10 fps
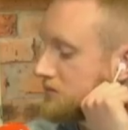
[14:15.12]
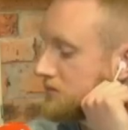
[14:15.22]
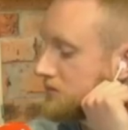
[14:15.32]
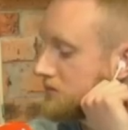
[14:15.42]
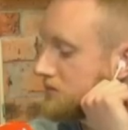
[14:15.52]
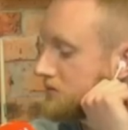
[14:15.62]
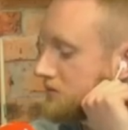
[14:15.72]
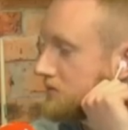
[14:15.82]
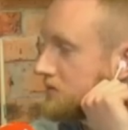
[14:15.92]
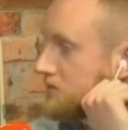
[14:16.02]

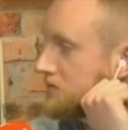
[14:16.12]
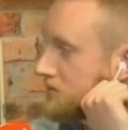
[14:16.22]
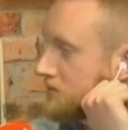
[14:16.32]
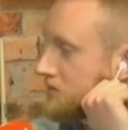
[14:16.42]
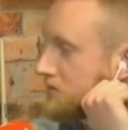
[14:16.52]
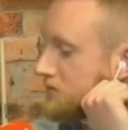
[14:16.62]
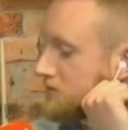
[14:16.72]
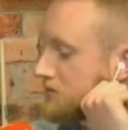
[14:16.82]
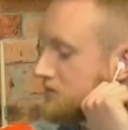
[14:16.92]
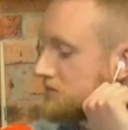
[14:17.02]

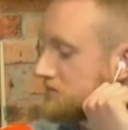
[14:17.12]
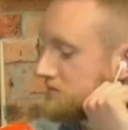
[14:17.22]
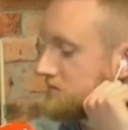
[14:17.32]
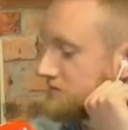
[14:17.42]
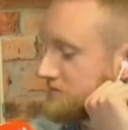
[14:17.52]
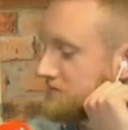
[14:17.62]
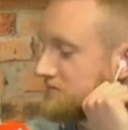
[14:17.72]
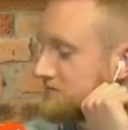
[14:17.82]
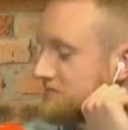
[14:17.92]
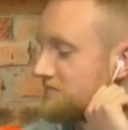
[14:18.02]

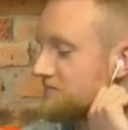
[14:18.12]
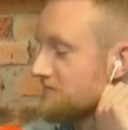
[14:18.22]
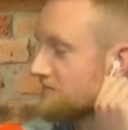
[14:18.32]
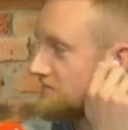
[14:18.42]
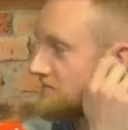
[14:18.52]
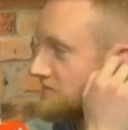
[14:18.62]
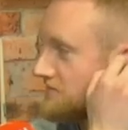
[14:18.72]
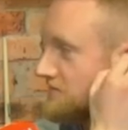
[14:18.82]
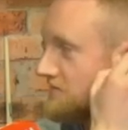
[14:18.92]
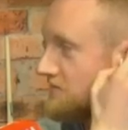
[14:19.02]

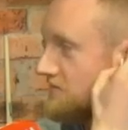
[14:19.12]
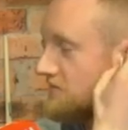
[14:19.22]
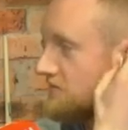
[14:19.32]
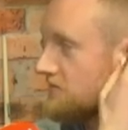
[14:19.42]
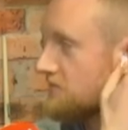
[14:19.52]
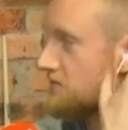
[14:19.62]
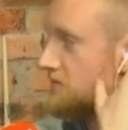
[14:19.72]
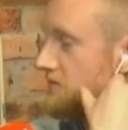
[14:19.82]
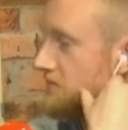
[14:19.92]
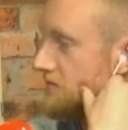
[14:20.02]

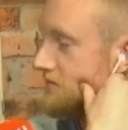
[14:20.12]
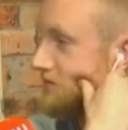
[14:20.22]
No words are spoken by the person on screen.